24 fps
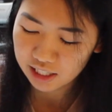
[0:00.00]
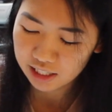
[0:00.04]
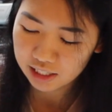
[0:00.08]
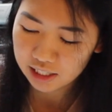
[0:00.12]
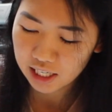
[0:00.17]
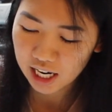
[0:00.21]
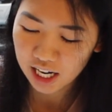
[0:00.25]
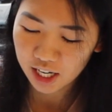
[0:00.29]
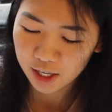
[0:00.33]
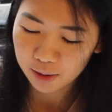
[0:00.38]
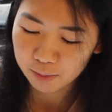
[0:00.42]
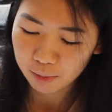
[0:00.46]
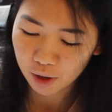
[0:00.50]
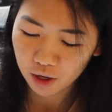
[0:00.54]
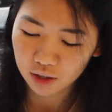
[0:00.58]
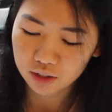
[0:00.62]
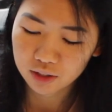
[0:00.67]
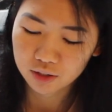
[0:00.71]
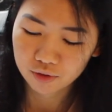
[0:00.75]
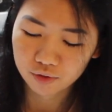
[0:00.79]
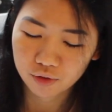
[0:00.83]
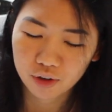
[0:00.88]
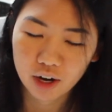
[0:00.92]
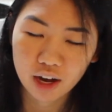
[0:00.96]
an entire
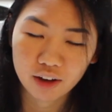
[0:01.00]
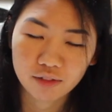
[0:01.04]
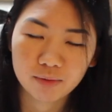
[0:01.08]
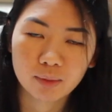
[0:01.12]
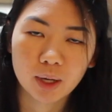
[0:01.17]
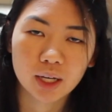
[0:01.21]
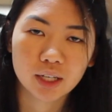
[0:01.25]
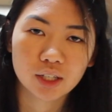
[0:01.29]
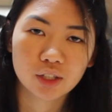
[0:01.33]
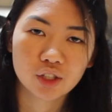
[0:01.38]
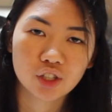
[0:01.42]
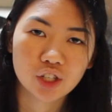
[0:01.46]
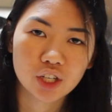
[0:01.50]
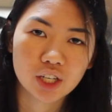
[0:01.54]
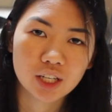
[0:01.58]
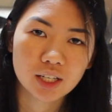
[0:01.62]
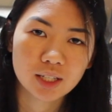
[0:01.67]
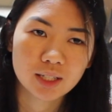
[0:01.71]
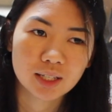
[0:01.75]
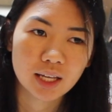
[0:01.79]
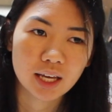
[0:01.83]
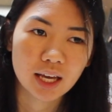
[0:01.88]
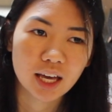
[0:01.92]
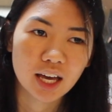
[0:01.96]
box of Kraft mac and
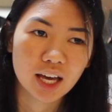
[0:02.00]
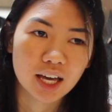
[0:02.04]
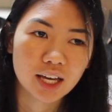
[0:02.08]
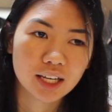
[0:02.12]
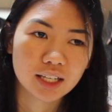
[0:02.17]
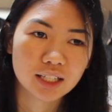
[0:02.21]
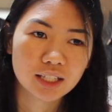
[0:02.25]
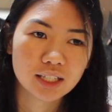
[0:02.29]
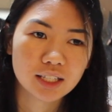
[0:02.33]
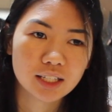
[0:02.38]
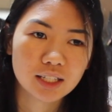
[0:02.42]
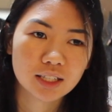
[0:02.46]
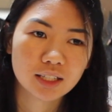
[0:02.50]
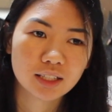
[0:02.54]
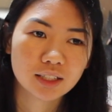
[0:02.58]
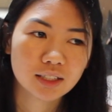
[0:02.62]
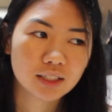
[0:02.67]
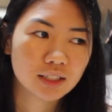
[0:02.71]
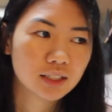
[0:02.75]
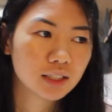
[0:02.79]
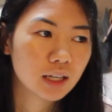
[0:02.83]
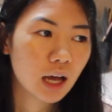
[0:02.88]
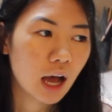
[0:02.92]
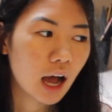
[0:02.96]
cheese and
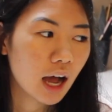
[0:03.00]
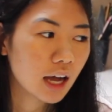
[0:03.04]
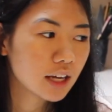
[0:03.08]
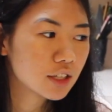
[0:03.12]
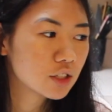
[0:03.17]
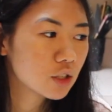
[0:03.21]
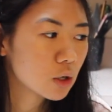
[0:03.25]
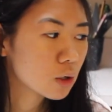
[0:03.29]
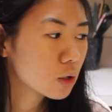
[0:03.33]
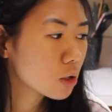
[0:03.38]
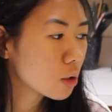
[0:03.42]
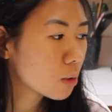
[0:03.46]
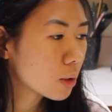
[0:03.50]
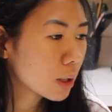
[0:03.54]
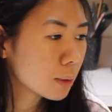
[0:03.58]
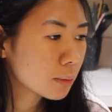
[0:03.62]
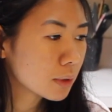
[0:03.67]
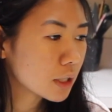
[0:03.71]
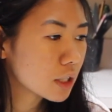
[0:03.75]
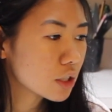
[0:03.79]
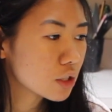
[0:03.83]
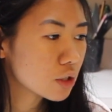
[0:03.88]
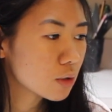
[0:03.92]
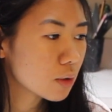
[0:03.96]
I don't know what I'm
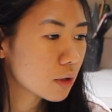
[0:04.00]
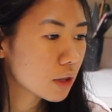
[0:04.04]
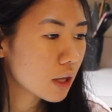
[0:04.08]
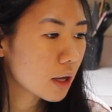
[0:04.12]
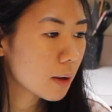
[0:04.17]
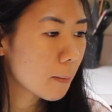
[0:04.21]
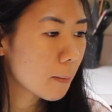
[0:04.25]
gonna do with